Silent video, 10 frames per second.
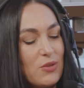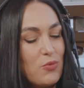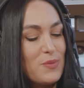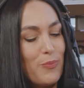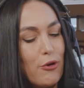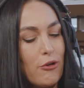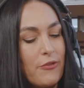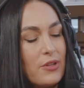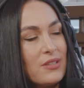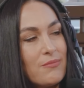like was
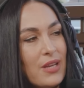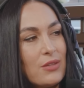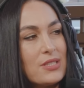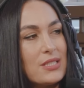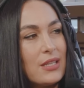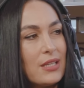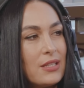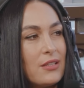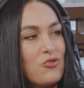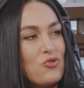perfectly
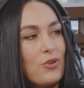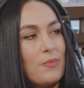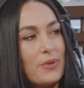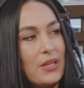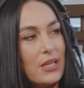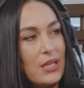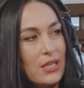melted and dripping.